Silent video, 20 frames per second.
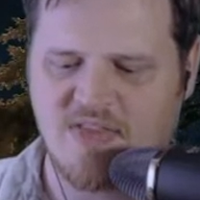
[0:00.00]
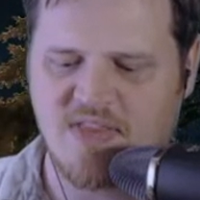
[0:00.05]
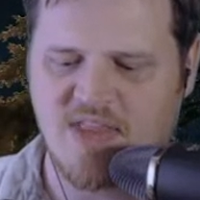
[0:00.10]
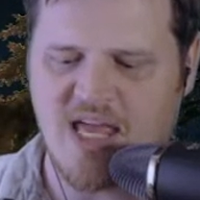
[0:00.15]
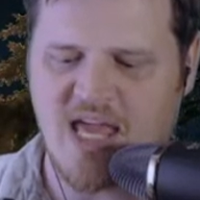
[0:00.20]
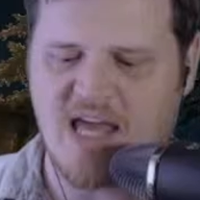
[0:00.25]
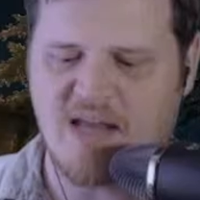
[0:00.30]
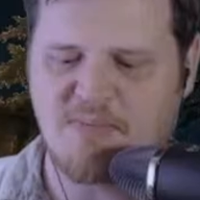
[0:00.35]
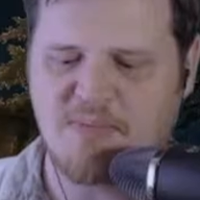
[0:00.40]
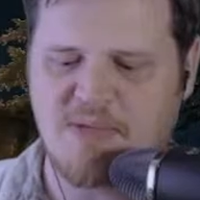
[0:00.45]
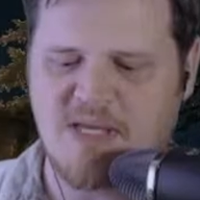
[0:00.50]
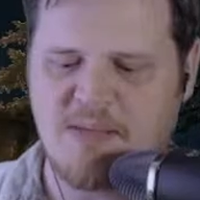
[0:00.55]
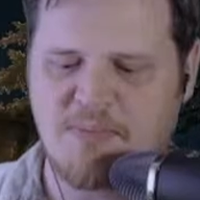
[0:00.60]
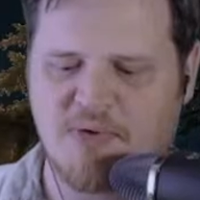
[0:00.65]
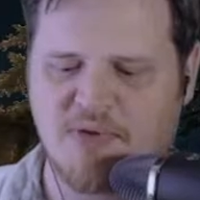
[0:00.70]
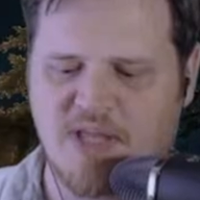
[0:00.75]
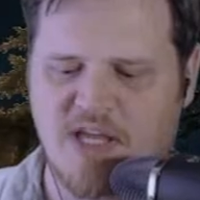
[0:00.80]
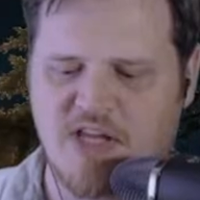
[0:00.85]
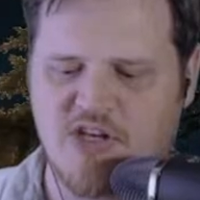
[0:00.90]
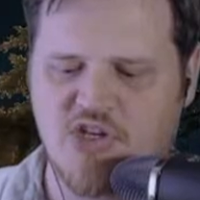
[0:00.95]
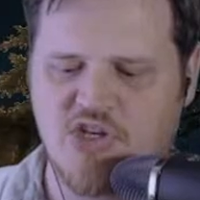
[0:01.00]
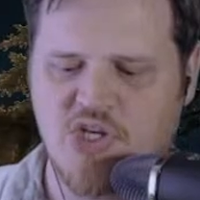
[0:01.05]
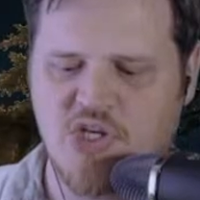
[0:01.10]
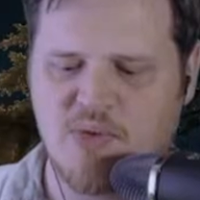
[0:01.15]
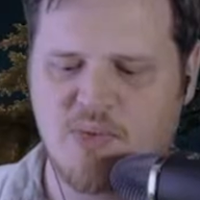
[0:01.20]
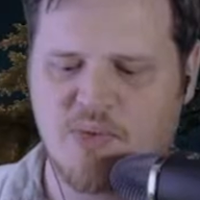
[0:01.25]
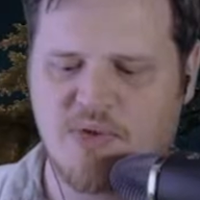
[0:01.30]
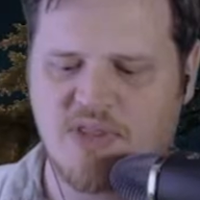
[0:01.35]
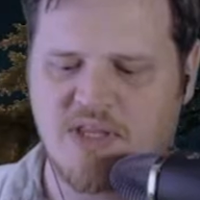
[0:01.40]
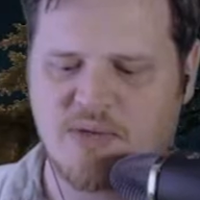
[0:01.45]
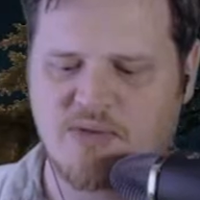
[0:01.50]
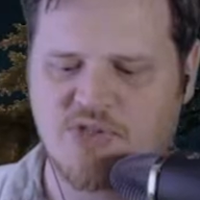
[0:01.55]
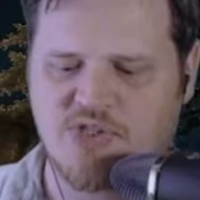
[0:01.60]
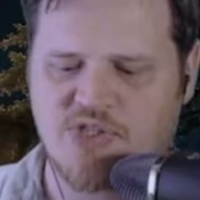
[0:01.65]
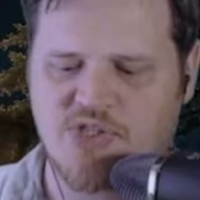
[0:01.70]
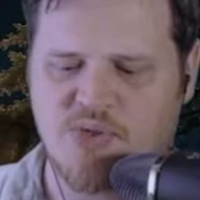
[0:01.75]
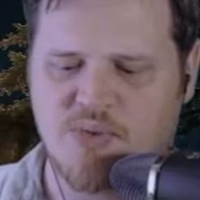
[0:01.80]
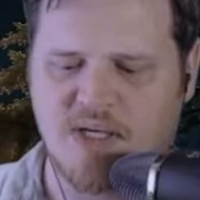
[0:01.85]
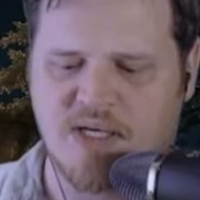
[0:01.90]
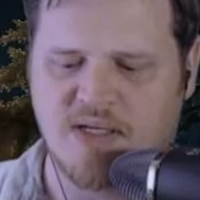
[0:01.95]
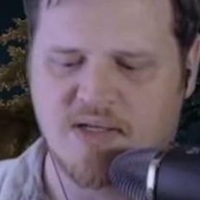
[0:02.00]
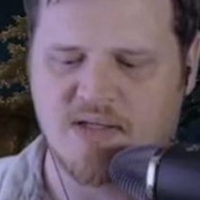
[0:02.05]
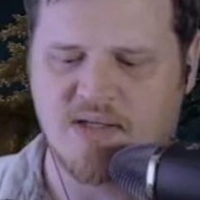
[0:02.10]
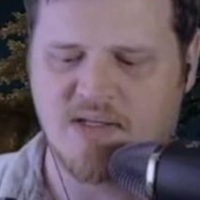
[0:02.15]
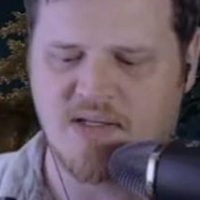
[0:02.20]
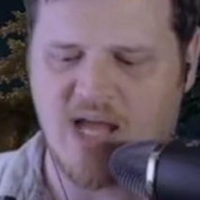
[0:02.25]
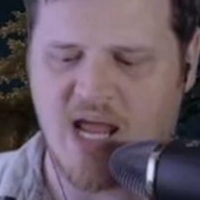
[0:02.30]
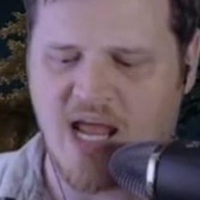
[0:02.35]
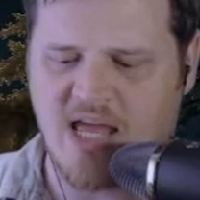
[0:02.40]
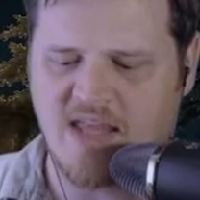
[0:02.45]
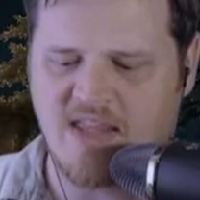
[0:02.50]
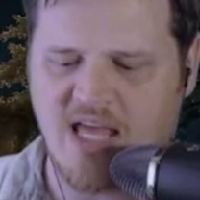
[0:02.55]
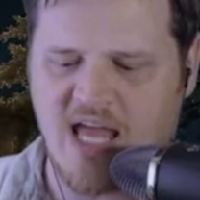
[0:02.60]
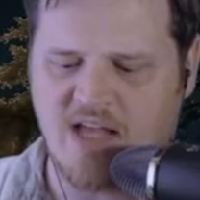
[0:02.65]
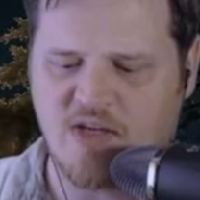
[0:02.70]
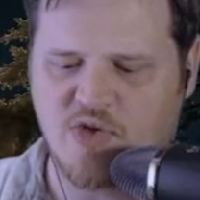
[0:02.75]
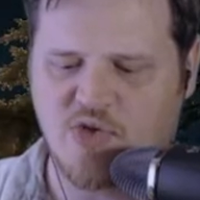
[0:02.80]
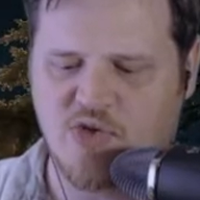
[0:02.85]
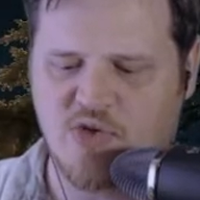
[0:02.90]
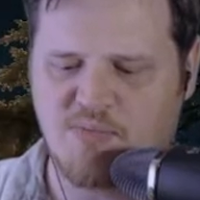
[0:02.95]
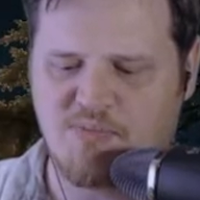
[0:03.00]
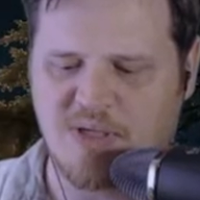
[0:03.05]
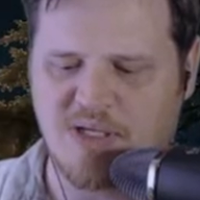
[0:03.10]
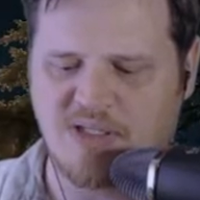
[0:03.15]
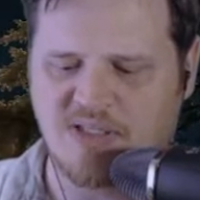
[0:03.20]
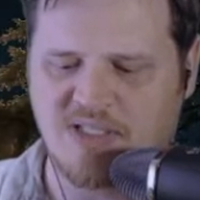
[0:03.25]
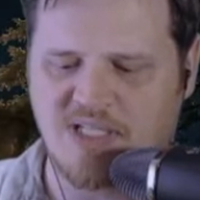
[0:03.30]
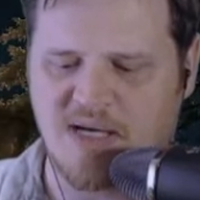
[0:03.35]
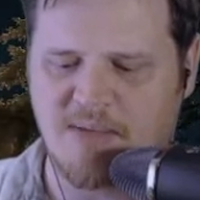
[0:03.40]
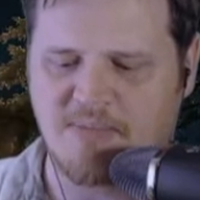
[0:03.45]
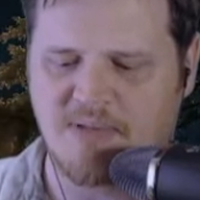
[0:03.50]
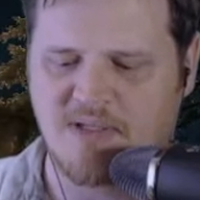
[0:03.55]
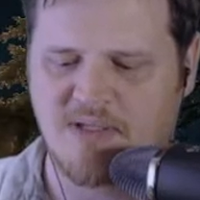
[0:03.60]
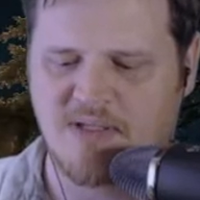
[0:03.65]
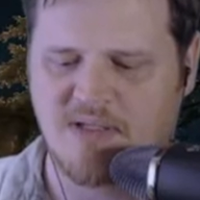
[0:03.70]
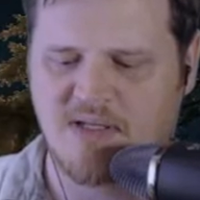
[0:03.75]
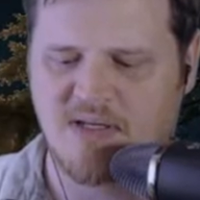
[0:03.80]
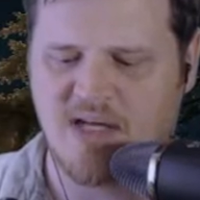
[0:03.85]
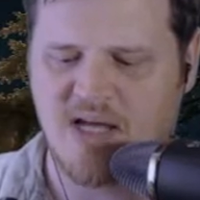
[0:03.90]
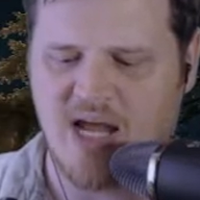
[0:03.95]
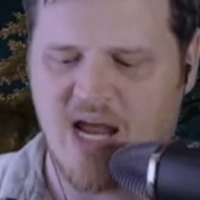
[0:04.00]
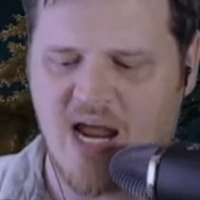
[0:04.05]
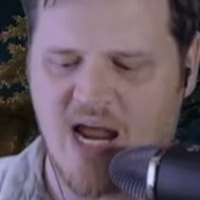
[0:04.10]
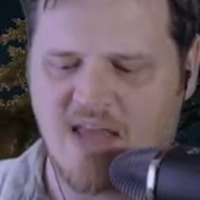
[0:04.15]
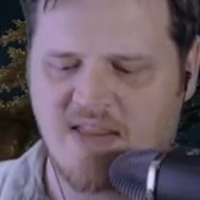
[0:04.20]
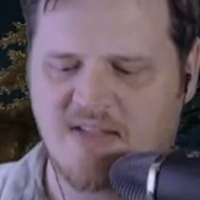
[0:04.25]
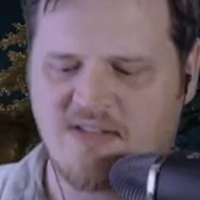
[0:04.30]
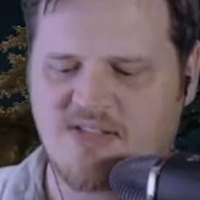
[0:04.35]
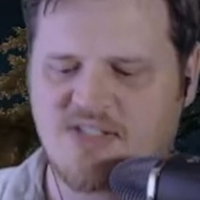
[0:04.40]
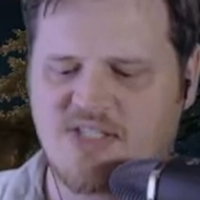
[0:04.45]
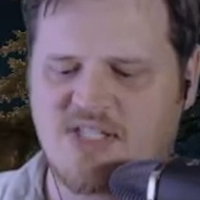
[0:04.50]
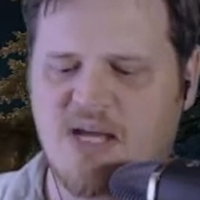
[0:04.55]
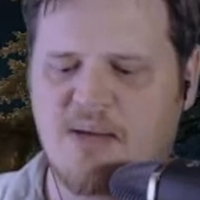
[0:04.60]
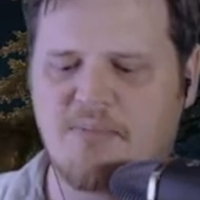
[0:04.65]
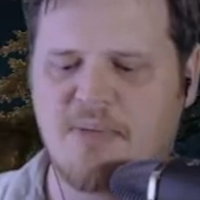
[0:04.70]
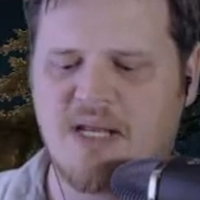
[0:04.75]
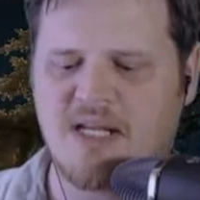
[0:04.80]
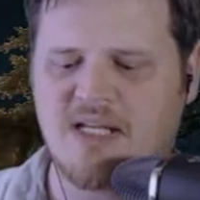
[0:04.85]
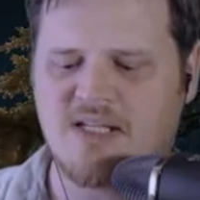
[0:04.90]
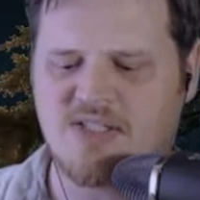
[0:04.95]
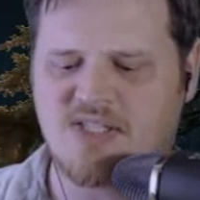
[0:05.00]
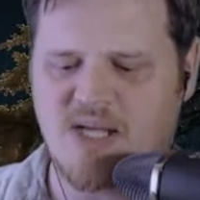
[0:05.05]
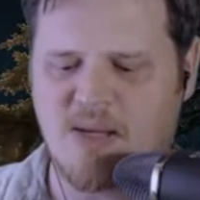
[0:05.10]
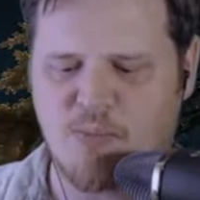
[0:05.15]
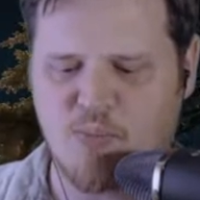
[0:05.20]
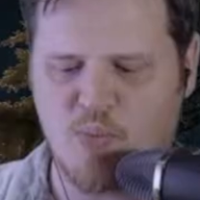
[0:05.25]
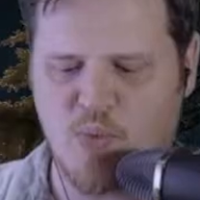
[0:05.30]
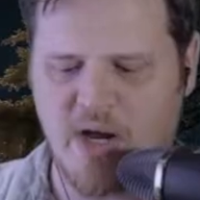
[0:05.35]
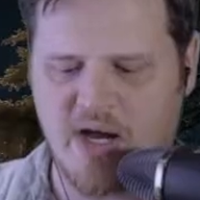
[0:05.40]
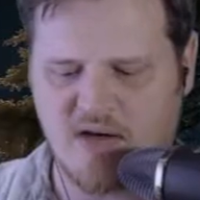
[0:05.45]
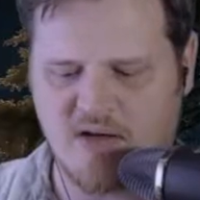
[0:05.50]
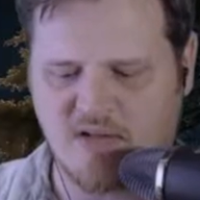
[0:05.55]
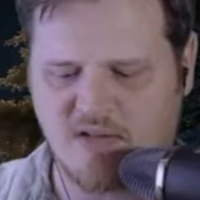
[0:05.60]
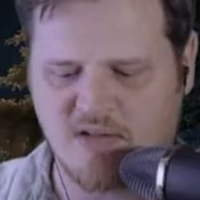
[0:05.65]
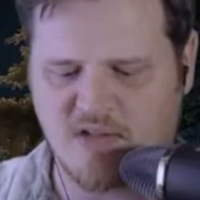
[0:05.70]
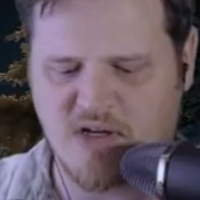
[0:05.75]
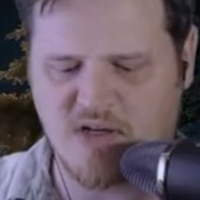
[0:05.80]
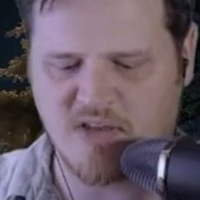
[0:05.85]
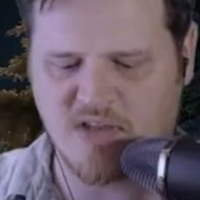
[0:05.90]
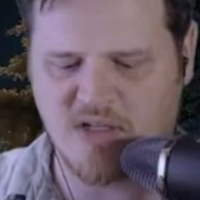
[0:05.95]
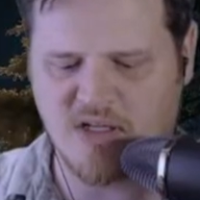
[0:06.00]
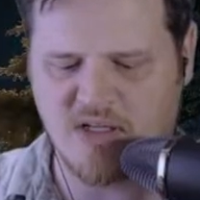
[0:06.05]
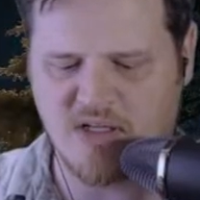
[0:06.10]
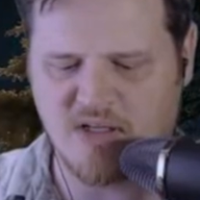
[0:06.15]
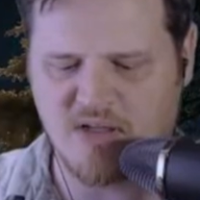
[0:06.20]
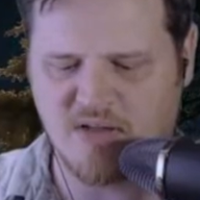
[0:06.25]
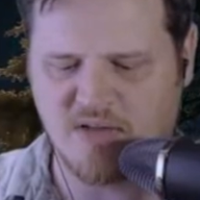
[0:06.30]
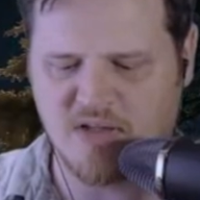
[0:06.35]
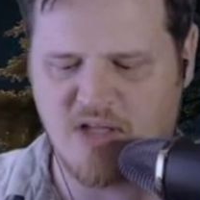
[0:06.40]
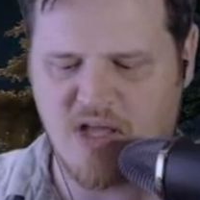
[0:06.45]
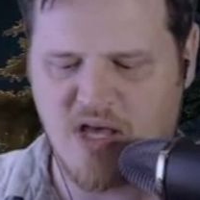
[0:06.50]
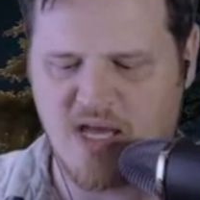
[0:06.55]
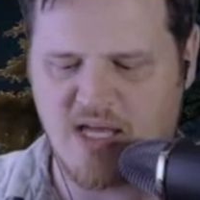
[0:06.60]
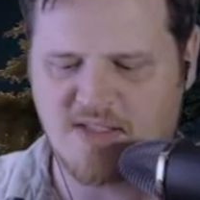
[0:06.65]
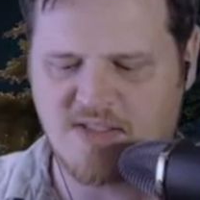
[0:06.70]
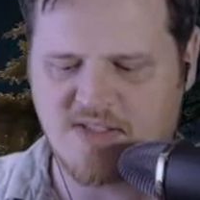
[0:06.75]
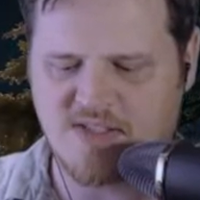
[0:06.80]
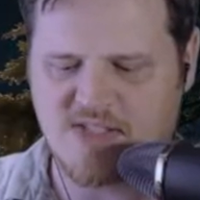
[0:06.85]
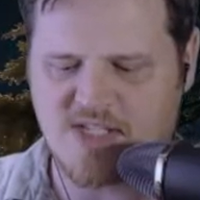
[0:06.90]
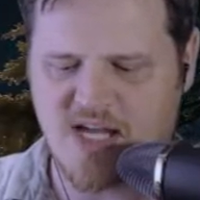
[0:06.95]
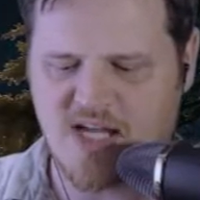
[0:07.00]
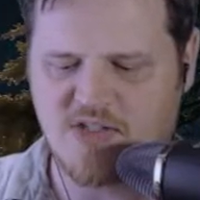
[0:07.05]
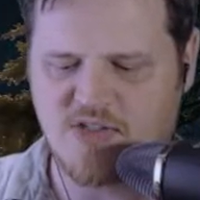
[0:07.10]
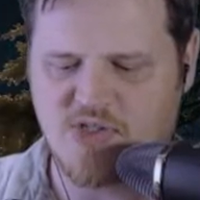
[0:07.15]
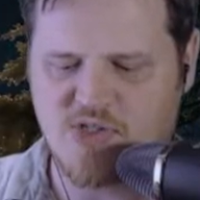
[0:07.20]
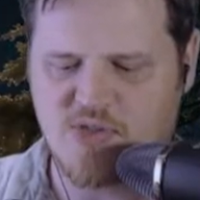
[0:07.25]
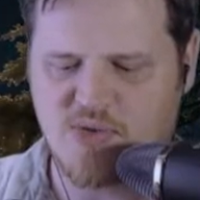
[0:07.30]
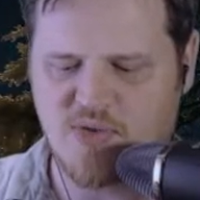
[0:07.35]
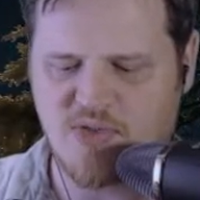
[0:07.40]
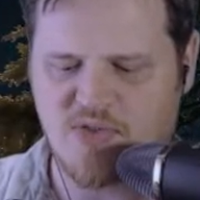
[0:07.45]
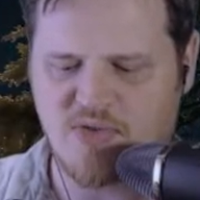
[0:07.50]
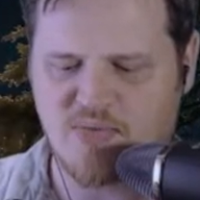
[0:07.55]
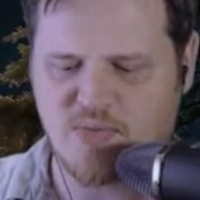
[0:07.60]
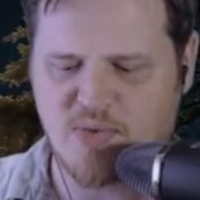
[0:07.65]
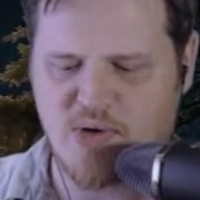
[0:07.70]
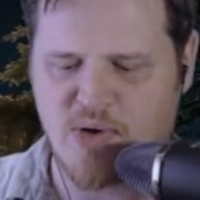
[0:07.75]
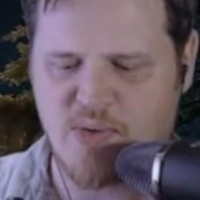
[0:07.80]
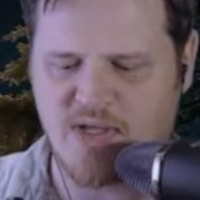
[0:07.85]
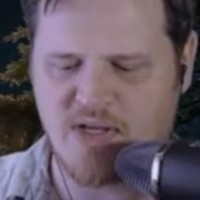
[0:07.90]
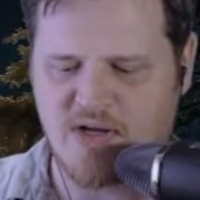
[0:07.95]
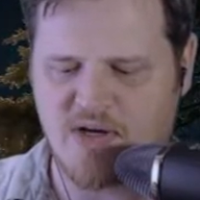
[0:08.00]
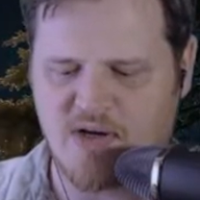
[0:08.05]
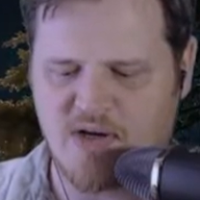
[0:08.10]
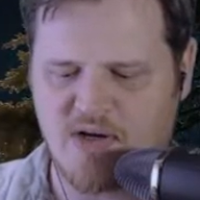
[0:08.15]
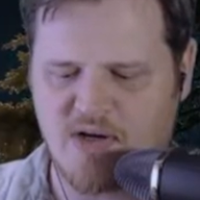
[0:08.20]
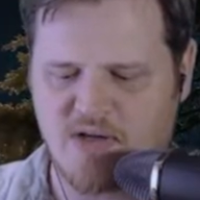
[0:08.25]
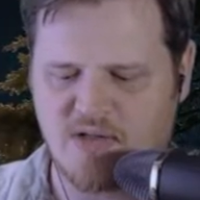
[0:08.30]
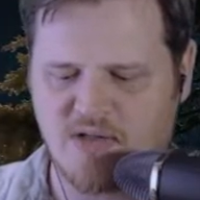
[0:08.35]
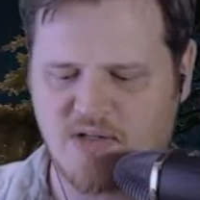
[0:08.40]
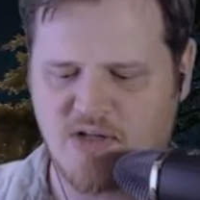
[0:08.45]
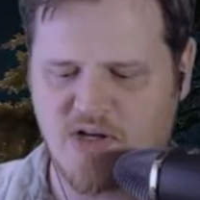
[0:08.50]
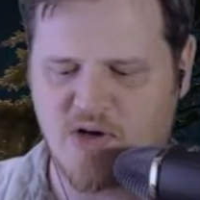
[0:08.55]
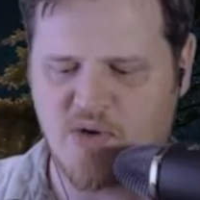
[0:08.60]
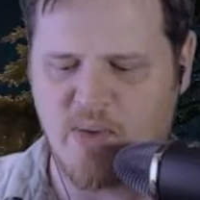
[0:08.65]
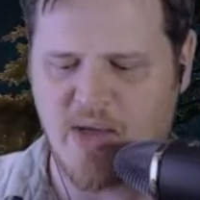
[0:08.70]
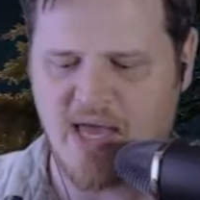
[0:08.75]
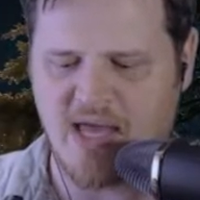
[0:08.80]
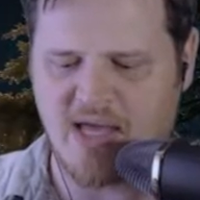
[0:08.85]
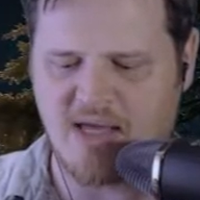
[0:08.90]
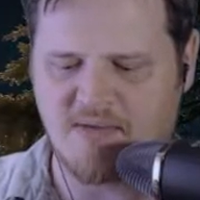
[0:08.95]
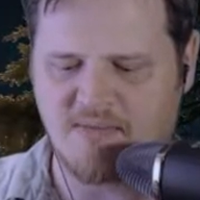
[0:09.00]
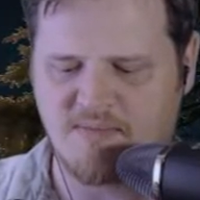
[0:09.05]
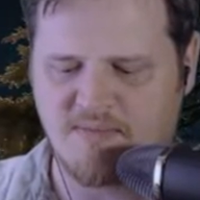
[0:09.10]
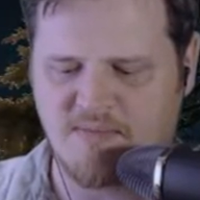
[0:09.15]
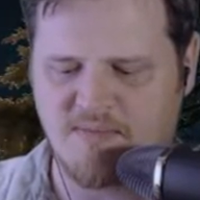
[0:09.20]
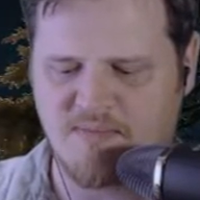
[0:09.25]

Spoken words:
They had people that knew what they were doing, and they had good build-up, and then somebody somewhere along the line decided to throw it all away.